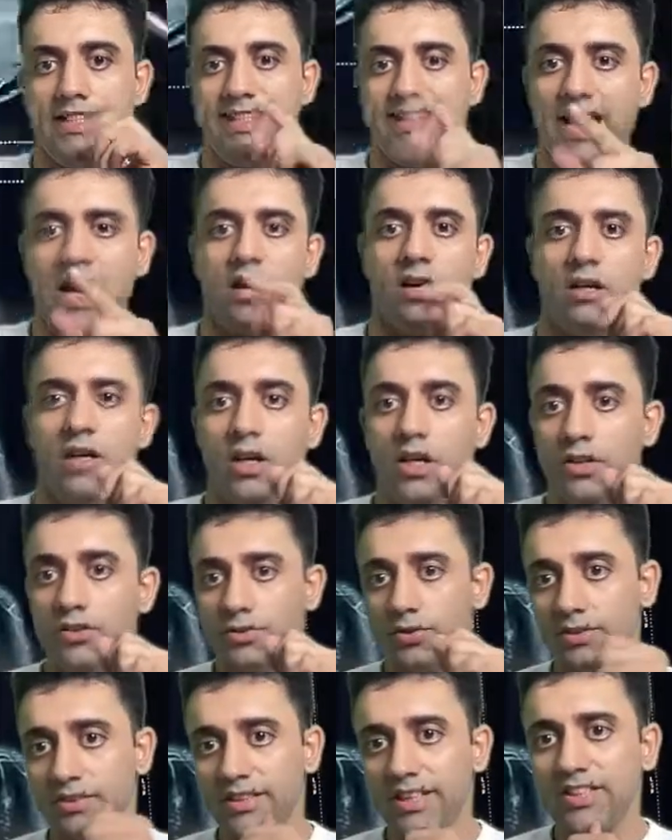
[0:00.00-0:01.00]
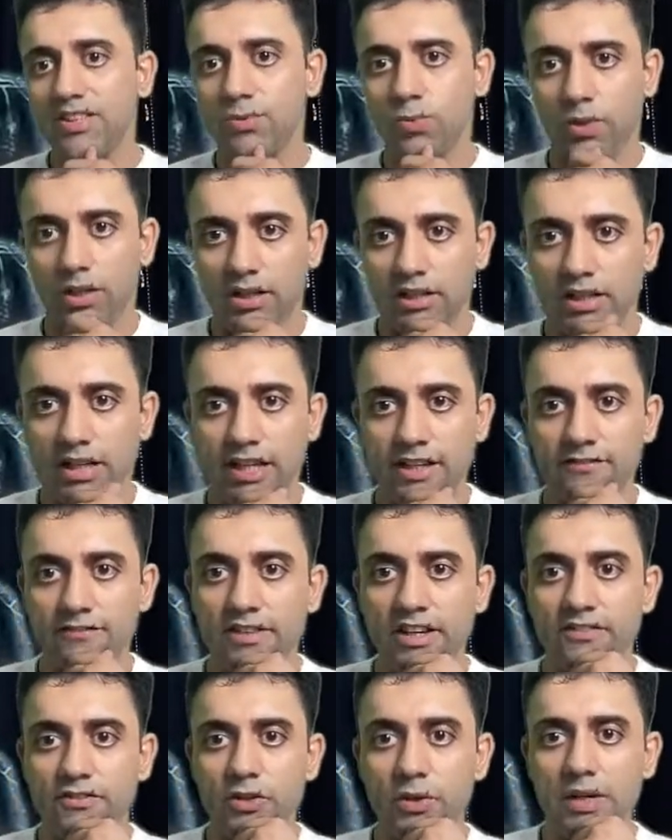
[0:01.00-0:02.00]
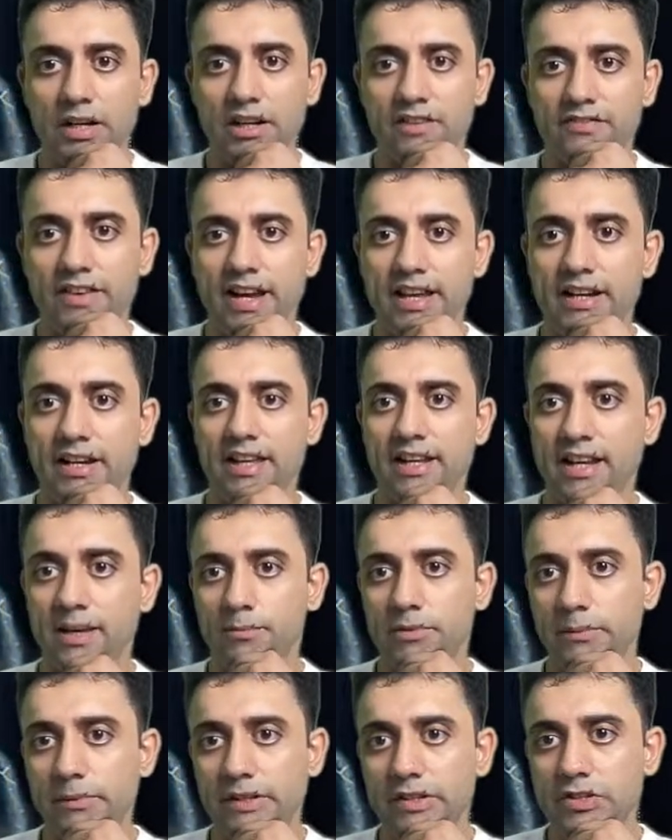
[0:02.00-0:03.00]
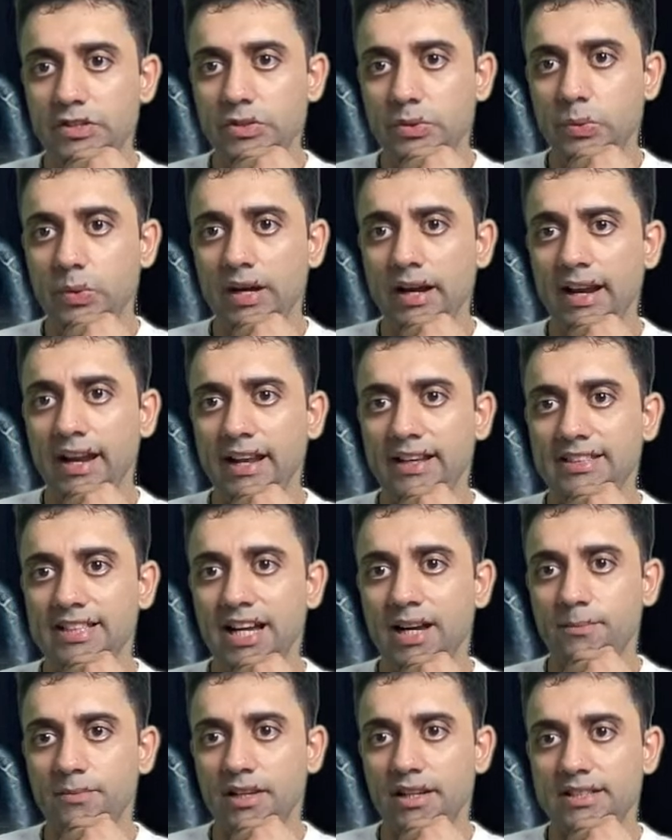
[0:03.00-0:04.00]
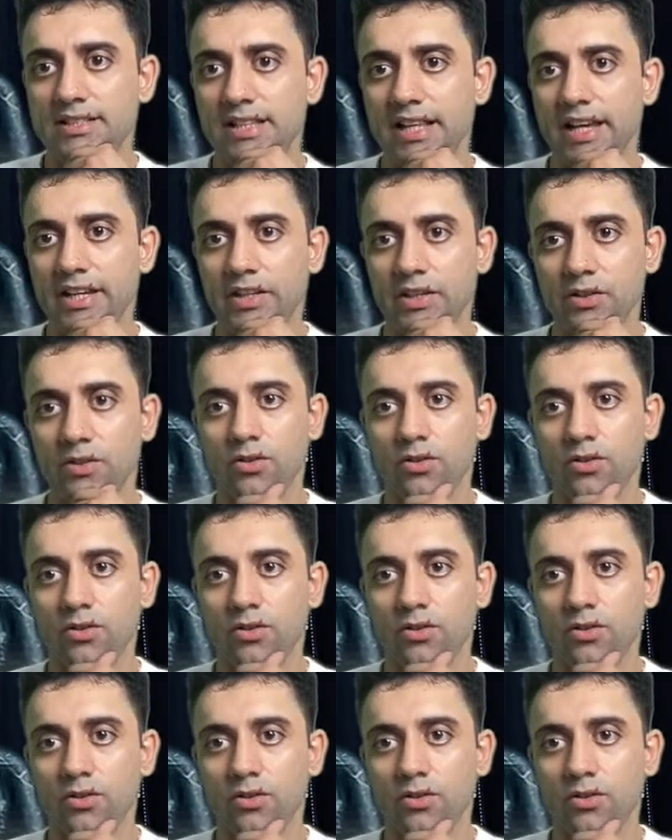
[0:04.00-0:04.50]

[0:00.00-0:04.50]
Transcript: Yeah, so this one, if you are a final year MBBS student and examiner is like,